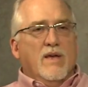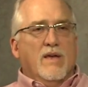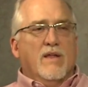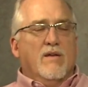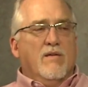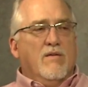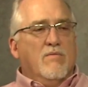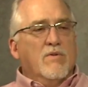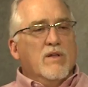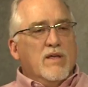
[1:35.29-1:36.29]
And
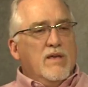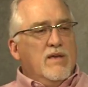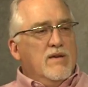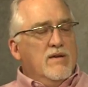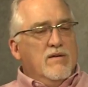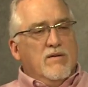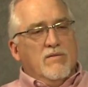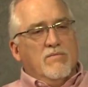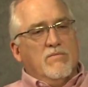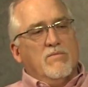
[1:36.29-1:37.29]
really,
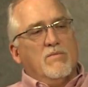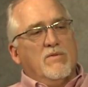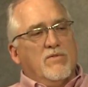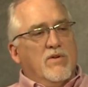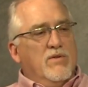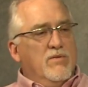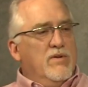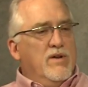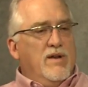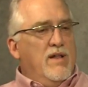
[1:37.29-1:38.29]
when we started doing
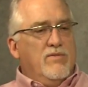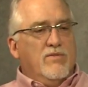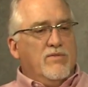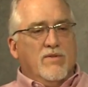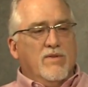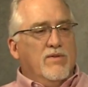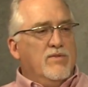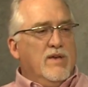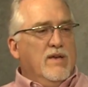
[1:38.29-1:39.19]
an analysis on this,